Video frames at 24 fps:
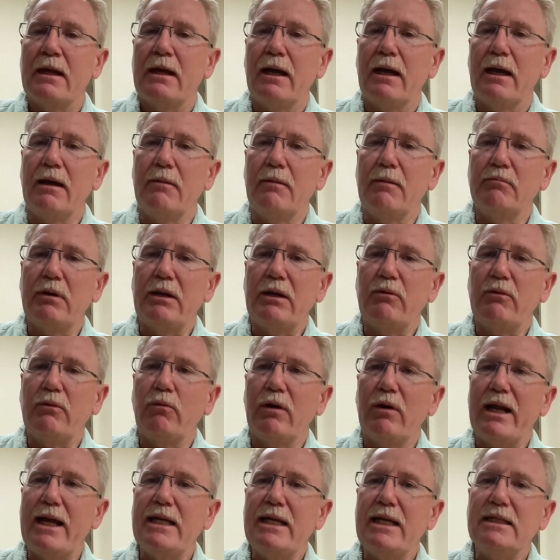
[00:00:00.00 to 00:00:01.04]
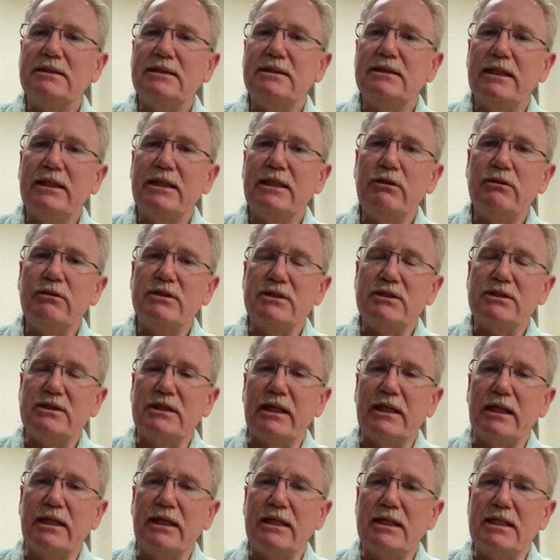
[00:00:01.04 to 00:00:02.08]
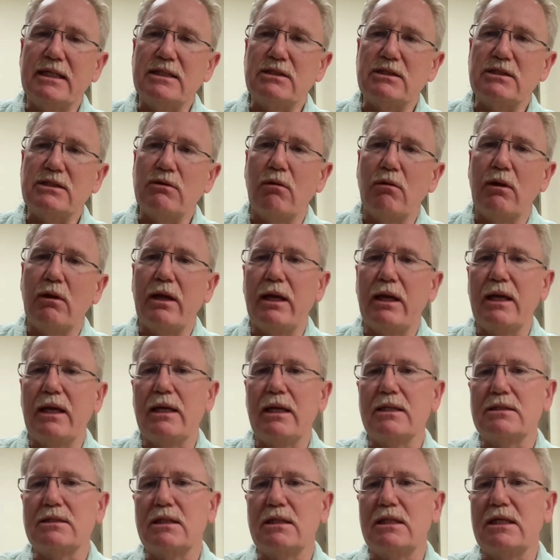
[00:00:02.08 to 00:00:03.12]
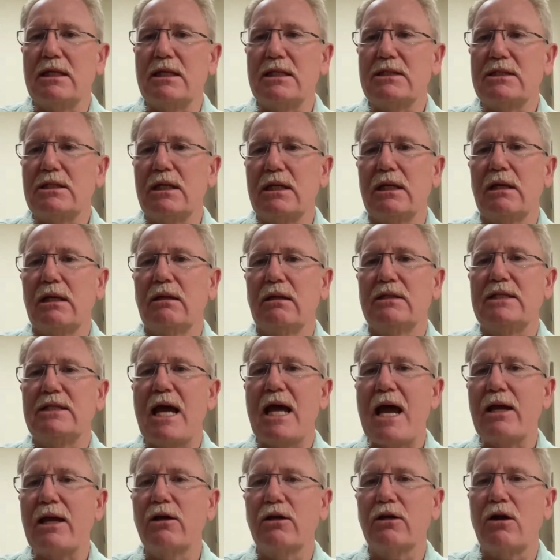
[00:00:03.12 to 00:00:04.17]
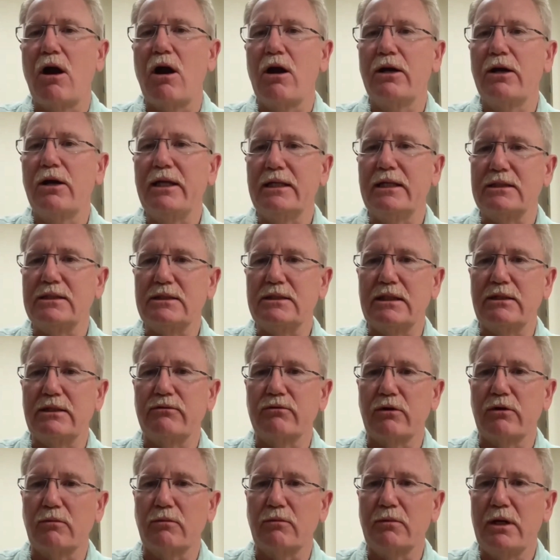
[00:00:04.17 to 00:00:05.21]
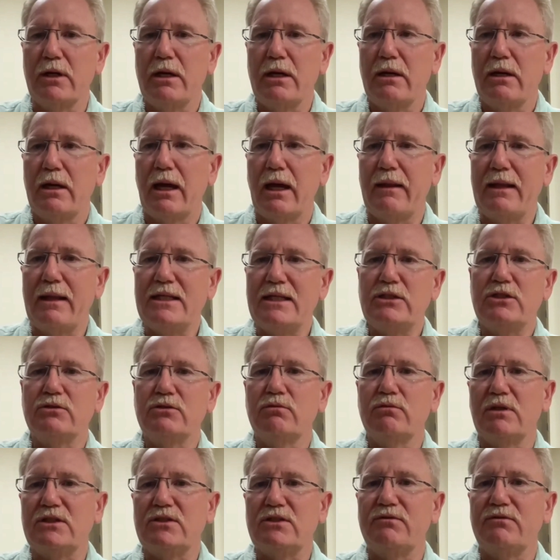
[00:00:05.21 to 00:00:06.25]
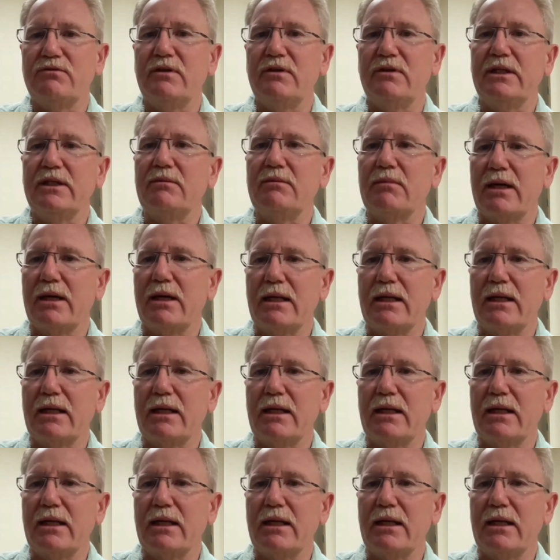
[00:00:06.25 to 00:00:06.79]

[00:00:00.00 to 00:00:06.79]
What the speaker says: But what I continue to see is this tachycardia syndrome, and this is what's filling my